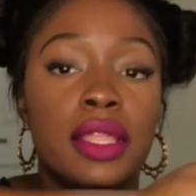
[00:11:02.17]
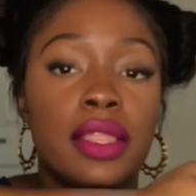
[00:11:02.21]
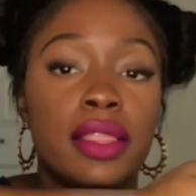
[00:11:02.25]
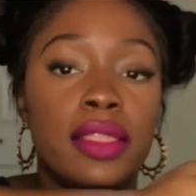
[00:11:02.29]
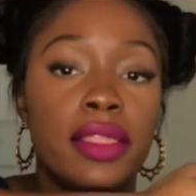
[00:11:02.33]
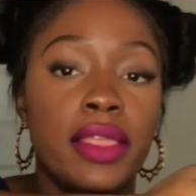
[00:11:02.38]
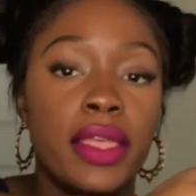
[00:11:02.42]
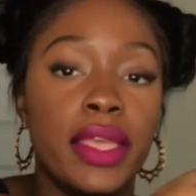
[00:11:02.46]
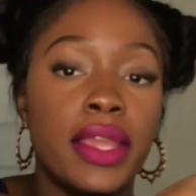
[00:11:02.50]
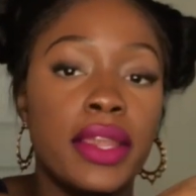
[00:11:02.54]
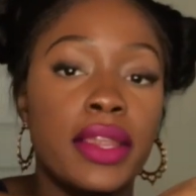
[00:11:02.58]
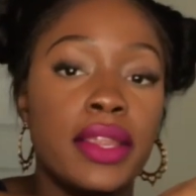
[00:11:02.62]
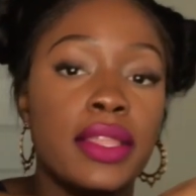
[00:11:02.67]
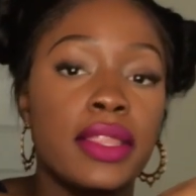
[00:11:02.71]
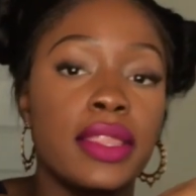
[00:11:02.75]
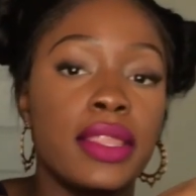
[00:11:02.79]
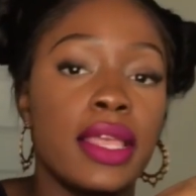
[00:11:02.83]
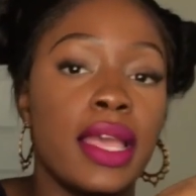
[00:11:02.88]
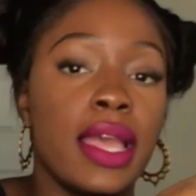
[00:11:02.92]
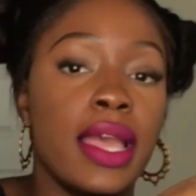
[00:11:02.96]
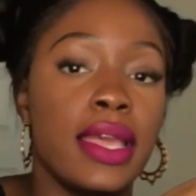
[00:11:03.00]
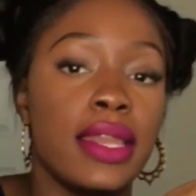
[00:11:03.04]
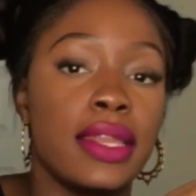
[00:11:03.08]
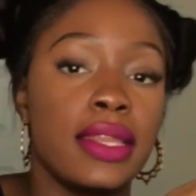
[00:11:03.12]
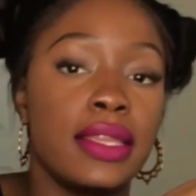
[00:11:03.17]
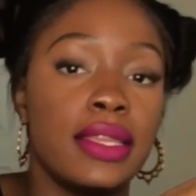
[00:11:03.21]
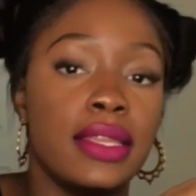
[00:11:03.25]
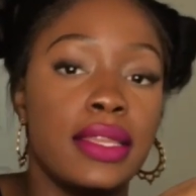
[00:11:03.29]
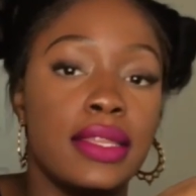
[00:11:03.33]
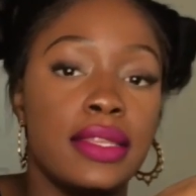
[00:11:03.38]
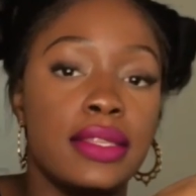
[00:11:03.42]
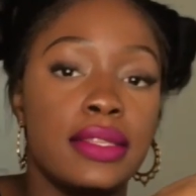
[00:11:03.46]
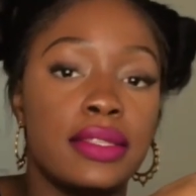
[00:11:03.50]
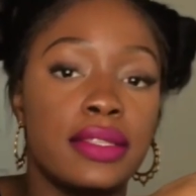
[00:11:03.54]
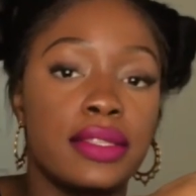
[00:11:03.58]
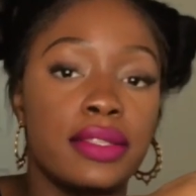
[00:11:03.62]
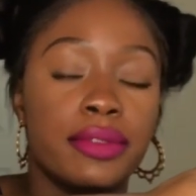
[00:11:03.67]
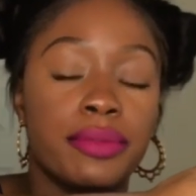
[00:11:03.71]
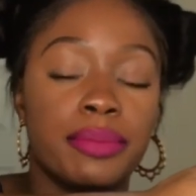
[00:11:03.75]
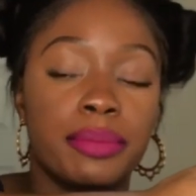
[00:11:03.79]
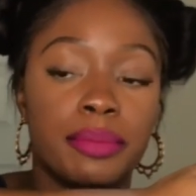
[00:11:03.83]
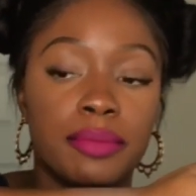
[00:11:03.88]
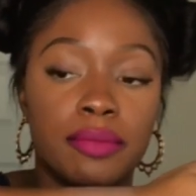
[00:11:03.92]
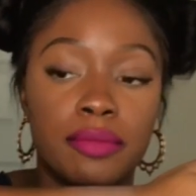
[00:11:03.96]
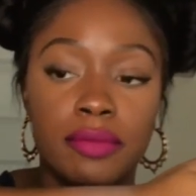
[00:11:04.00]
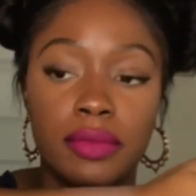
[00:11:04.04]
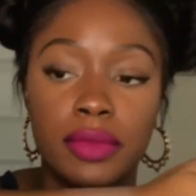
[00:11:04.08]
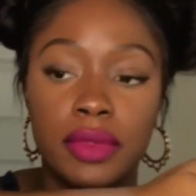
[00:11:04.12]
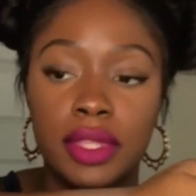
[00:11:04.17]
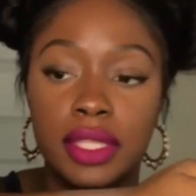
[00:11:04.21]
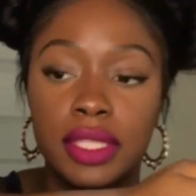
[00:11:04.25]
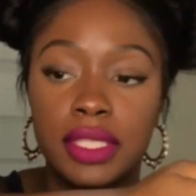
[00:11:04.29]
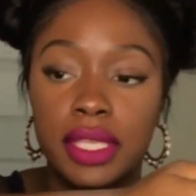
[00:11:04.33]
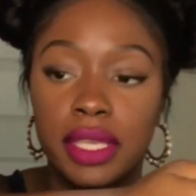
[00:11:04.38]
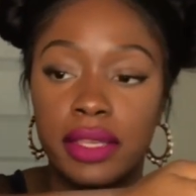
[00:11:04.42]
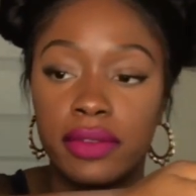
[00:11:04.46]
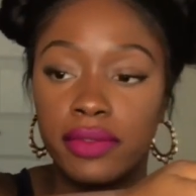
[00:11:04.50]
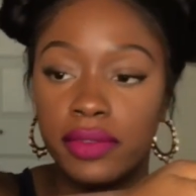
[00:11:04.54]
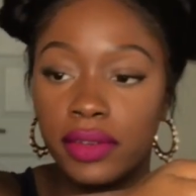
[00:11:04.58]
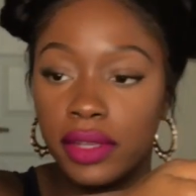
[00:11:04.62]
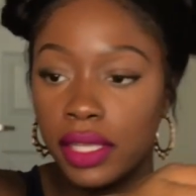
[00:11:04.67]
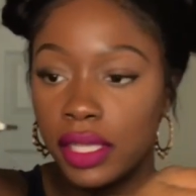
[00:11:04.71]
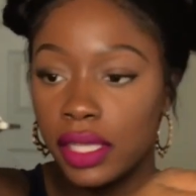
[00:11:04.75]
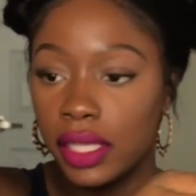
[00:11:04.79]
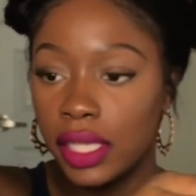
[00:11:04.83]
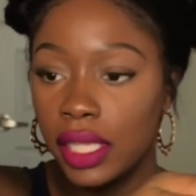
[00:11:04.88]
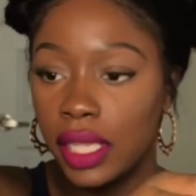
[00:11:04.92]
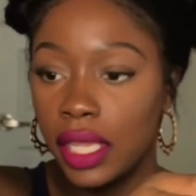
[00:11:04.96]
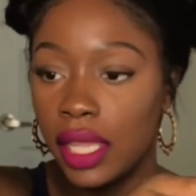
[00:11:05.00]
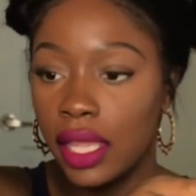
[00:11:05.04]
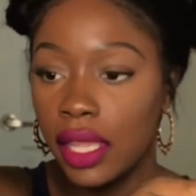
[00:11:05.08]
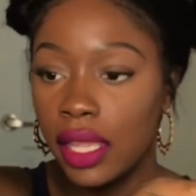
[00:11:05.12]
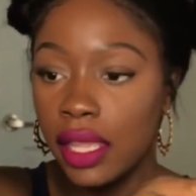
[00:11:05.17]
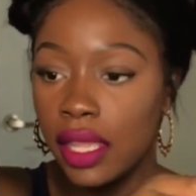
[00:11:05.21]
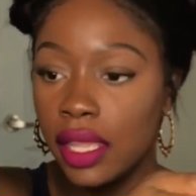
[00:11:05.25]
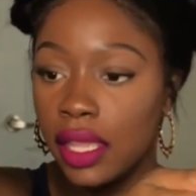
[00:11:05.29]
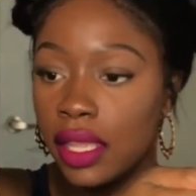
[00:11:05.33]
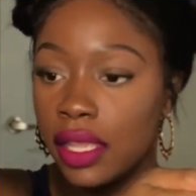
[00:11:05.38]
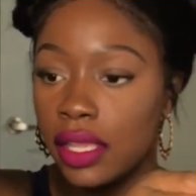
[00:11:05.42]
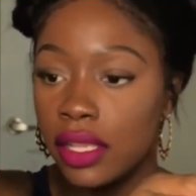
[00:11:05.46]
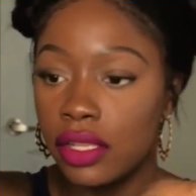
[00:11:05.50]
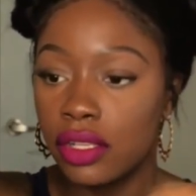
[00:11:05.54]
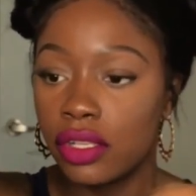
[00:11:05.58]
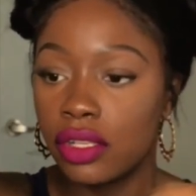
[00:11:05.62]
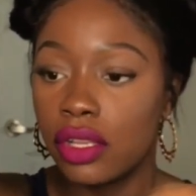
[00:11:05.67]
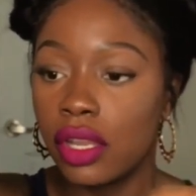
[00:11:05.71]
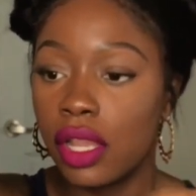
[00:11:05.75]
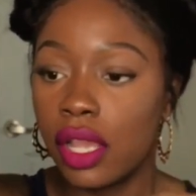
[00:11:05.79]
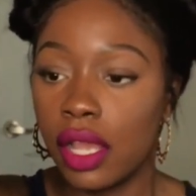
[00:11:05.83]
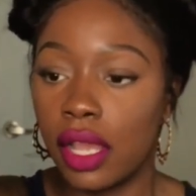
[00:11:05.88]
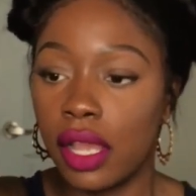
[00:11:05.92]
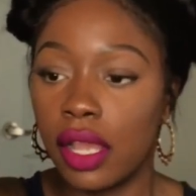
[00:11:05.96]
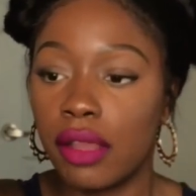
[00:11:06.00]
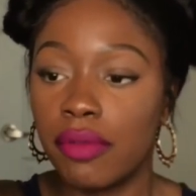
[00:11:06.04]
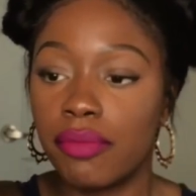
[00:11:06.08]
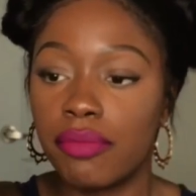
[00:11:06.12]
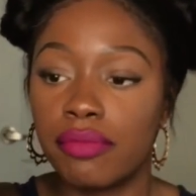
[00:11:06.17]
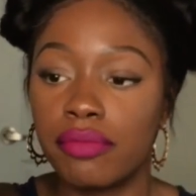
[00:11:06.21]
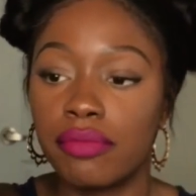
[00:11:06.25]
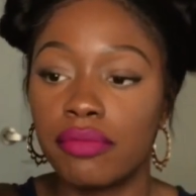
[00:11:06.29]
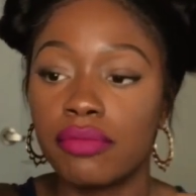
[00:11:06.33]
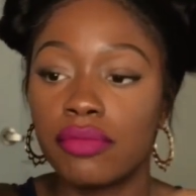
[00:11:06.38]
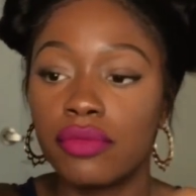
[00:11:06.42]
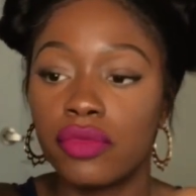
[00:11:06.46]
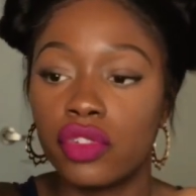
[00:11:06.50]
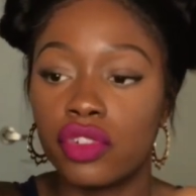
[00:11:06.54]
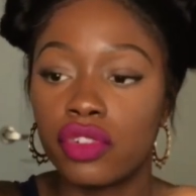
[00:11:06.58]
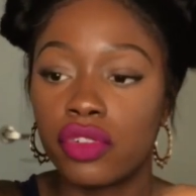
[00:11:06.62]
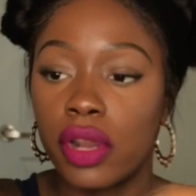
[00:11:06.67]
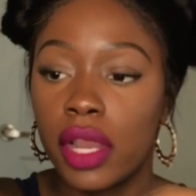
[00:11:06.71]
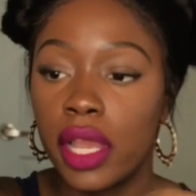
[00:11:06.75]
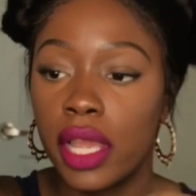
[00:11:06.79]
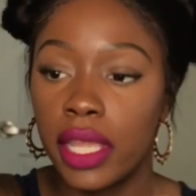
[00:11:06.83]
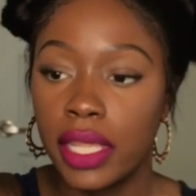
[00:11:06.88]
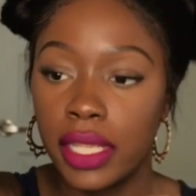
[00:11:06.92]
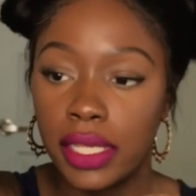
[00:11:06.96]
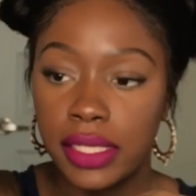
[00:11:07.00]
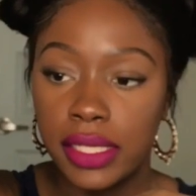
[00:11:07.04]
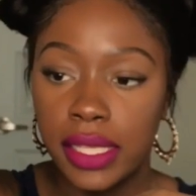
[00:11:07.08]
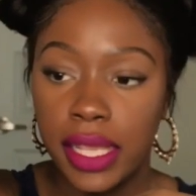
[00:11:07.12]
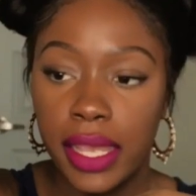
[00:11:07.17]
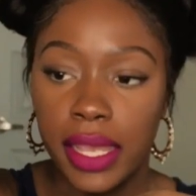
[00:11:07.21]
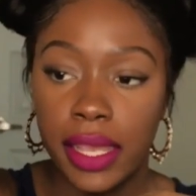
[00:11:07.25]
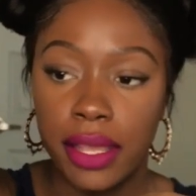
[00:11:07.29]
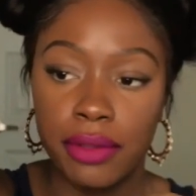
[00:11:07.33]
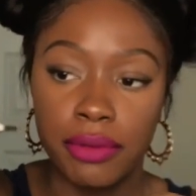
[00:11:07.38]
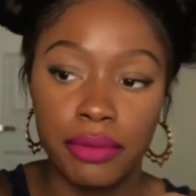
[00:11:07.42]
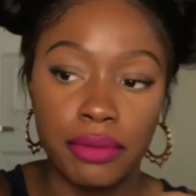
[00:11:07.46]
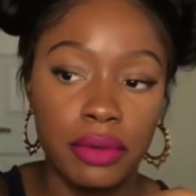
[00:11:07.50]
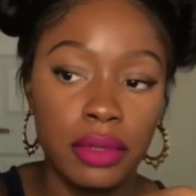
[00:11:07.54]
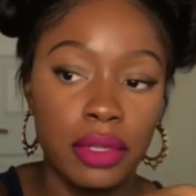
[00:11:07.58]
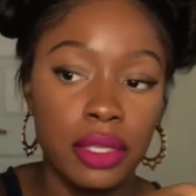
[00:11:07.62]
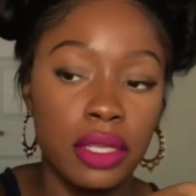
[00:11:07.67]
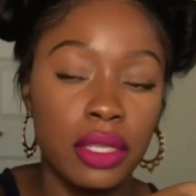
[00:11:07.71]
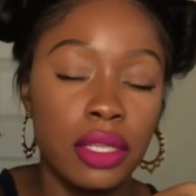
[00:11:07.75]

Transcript: there that is. Definitely um, drying down,